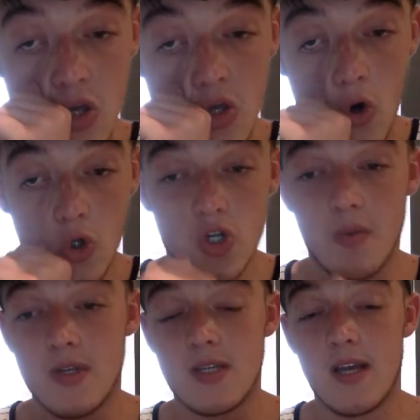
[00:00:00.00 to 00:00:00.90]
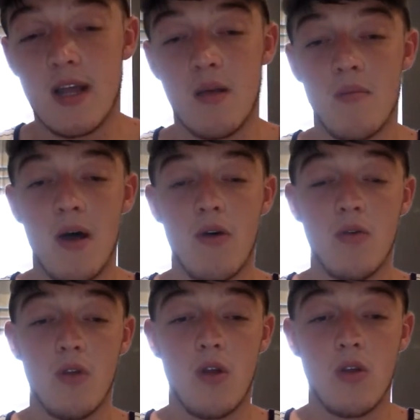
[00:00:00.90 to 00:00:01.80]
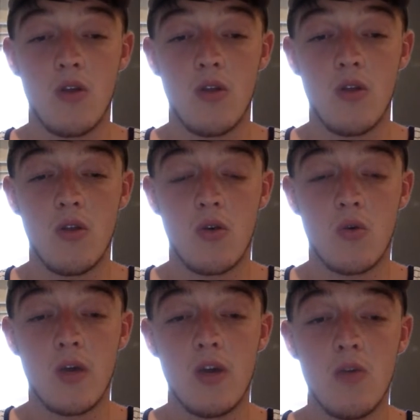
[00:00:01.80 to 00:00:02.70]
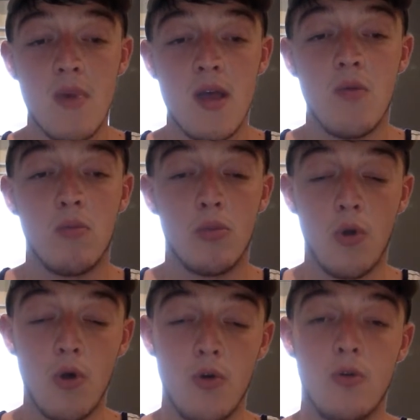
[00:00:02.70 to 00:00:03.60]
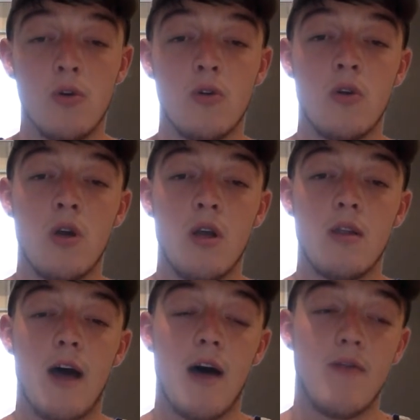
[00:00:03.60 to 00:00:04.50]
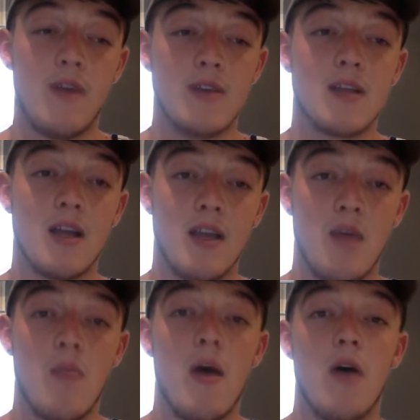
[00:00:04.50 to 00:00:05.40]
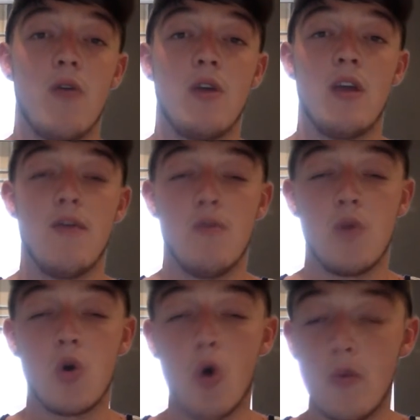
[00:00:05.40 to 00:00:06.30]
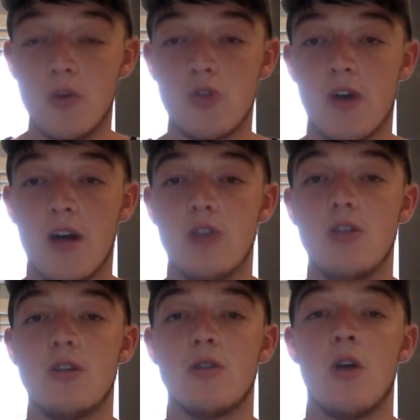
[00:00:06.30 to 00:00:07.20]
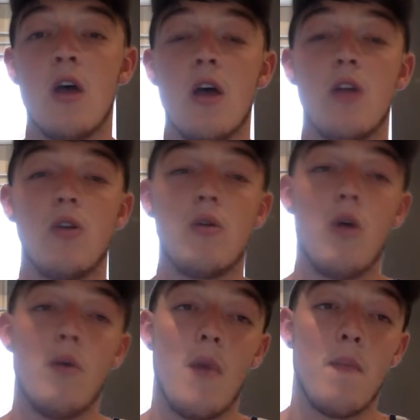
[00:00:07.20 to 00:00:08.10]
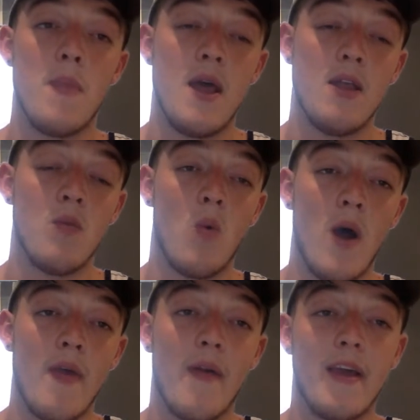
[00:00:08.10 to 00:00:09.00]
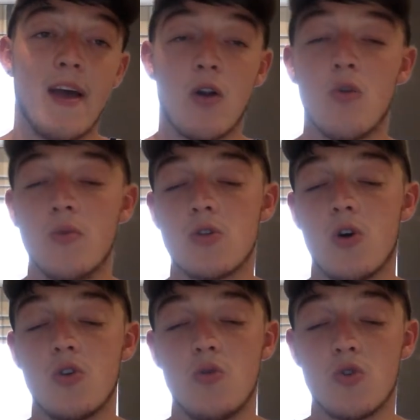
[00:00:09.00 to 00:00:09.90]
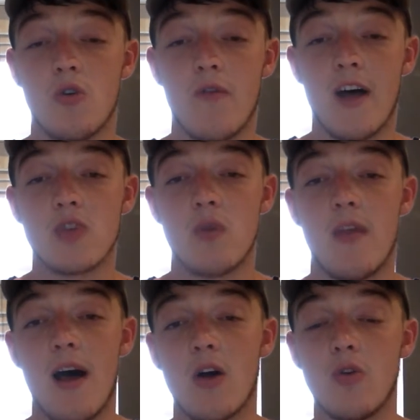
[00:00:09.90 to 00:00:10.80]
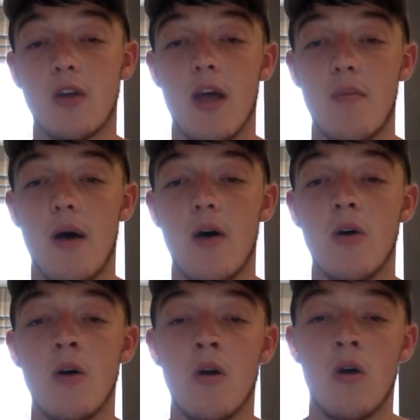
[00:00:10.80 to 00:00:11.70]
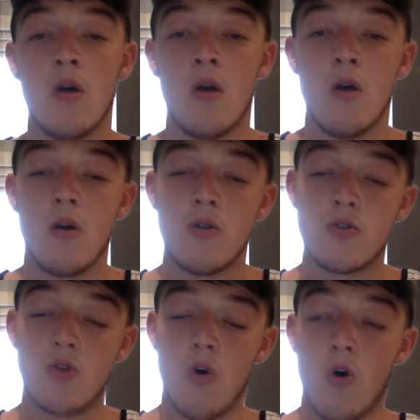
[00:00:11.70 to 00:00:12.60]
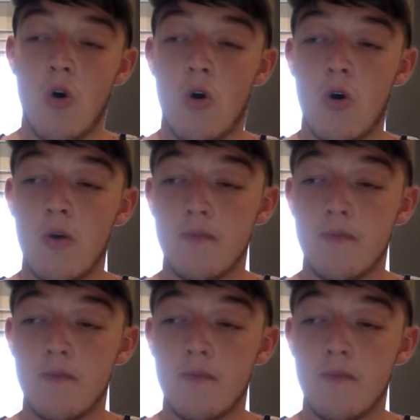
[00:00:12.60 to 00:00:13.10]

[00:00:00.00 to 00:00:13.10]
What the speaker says: your job is to get them better, and the quicker you make them learn that things can get better and give them the coping strategies, and make them aware that they can come and talk to you and stuff, that's when they are going to get better. So